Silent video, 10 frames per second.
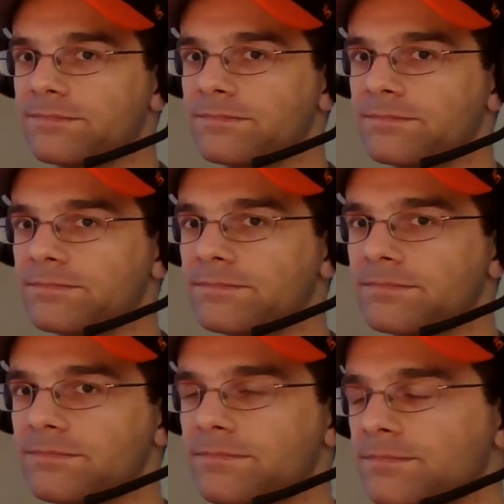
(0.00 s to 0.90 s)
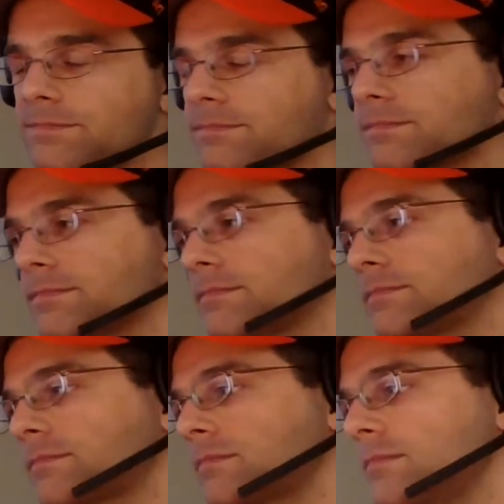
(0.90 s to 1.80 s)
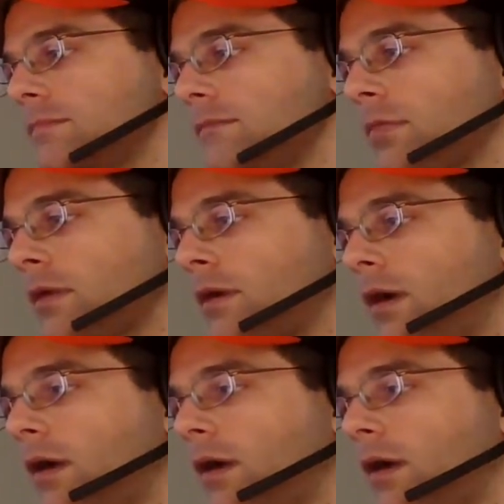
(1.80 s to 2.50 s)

No one is speaking in this clip.